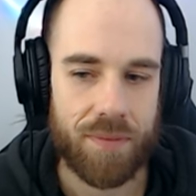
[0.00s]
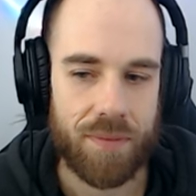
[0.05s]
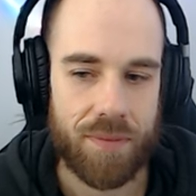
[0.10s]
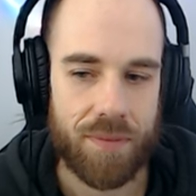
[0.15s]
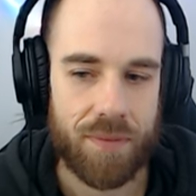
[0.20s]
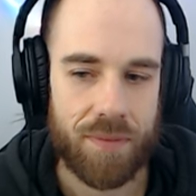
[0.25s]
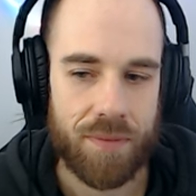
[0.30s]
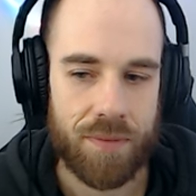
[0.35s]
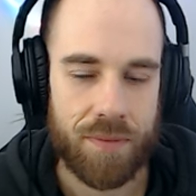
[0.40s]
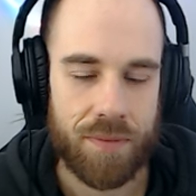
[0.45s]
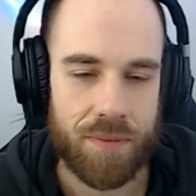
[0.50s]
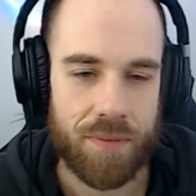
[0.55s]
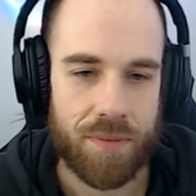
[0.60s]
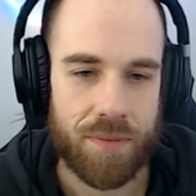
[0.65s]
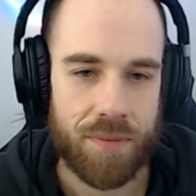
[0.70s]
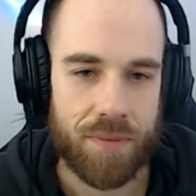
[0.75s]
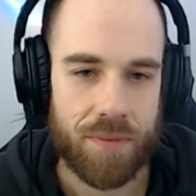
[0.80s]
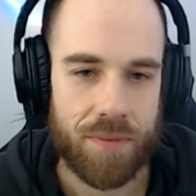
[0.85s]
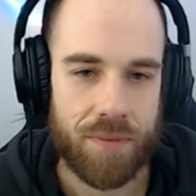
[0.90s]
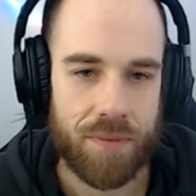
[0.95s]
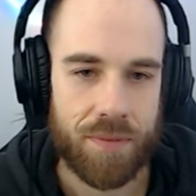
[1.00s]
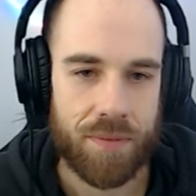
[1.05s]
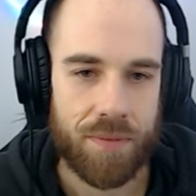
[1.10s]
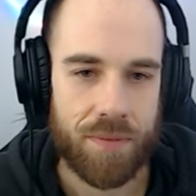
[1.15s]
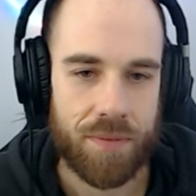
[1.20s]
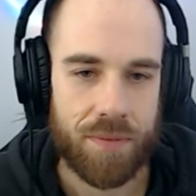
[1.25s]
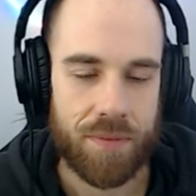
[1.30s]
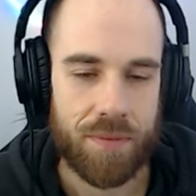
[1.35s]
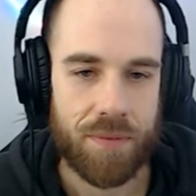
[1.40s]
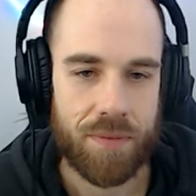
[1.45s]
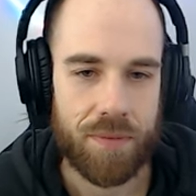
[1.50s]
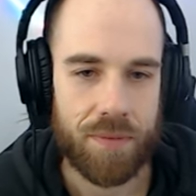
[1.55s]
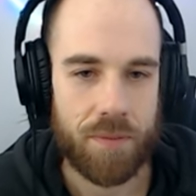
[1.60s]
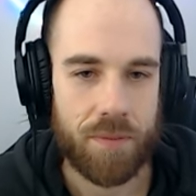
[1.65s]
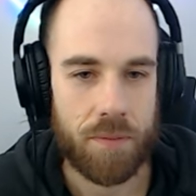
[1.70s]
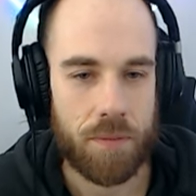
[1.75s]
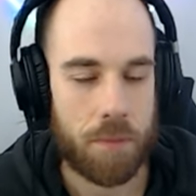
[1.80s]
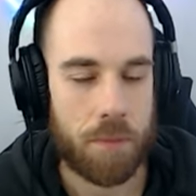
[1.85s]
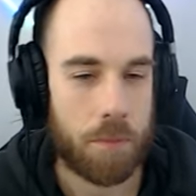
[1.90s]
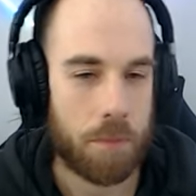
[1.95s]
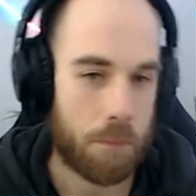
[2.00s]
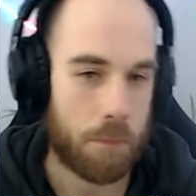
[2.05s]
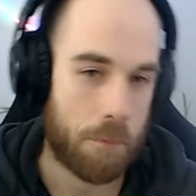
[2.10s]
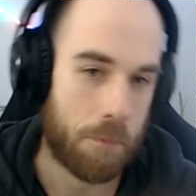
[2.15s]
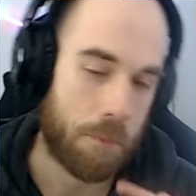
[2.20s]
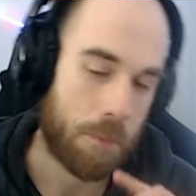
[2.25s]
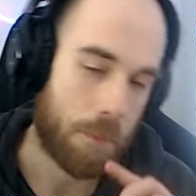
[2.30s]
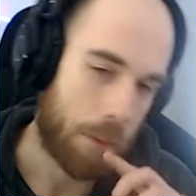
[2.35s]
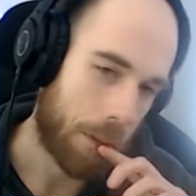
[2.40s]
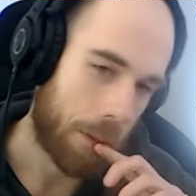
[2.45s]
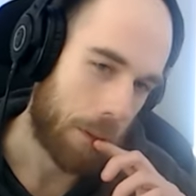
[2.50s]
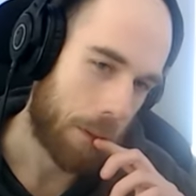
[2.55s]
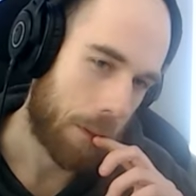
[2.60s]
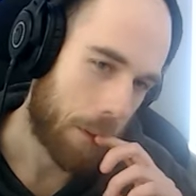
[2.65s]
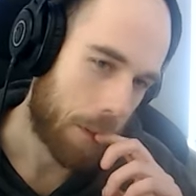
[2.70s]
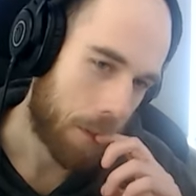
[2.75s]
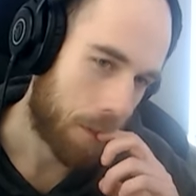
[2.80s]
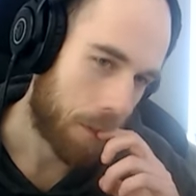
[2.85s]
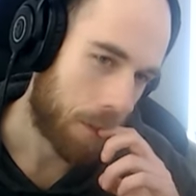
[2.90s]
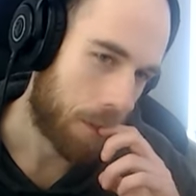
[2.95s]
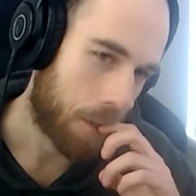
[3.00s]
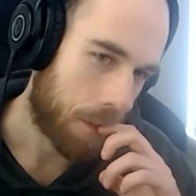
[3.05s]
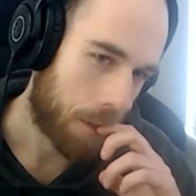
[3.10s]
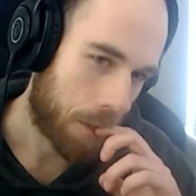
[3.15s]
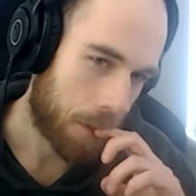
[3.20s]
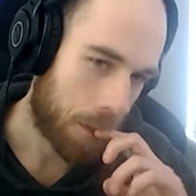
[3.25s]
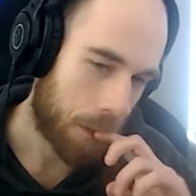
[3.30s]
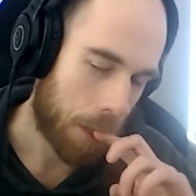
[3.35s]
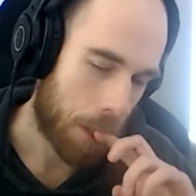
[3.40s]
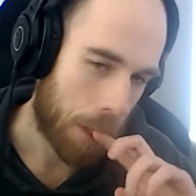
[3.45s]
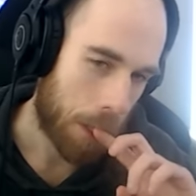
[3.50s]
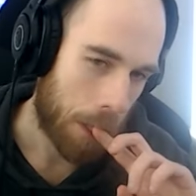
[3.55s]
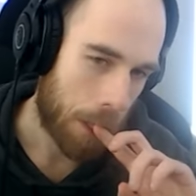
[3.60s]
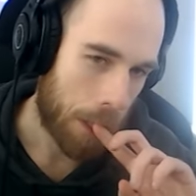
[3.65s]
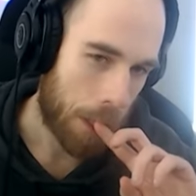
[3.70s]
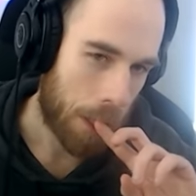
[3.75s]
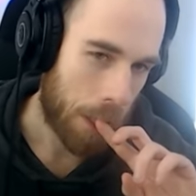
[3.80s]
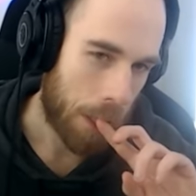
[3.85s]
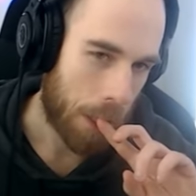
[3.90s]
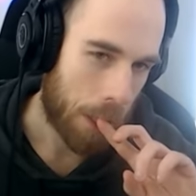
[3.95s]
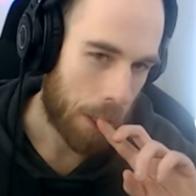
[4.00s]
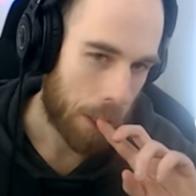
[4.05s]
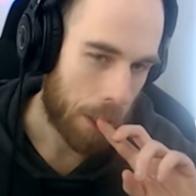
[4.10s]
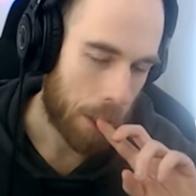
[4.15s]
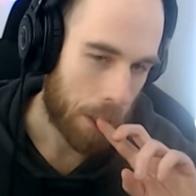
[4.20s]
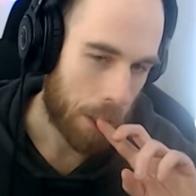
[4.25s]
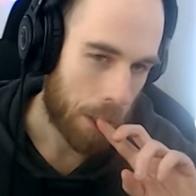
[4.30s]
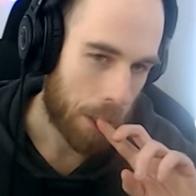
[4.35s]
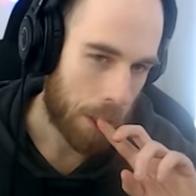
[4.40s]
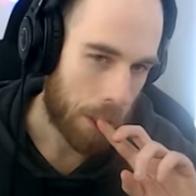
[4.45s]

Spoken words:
No words are spoken by the person on screen.